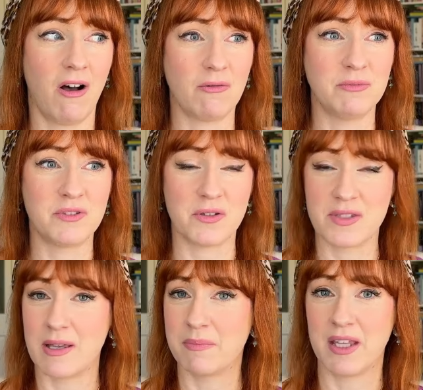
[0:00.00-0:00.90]
I'll do
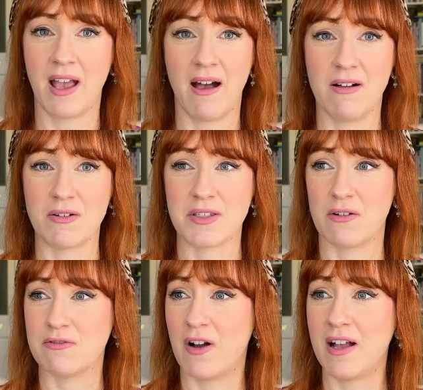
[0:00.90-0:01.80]
something else.
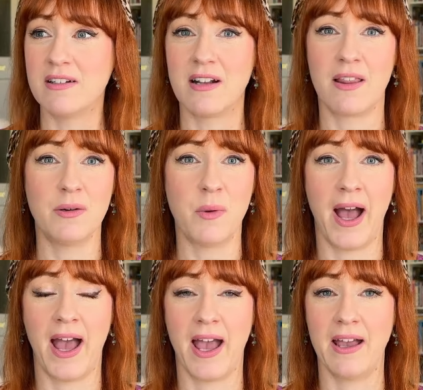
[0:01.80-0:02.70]
I'll find another
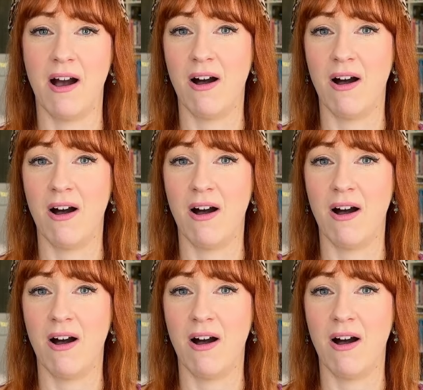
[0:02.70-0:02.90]
way.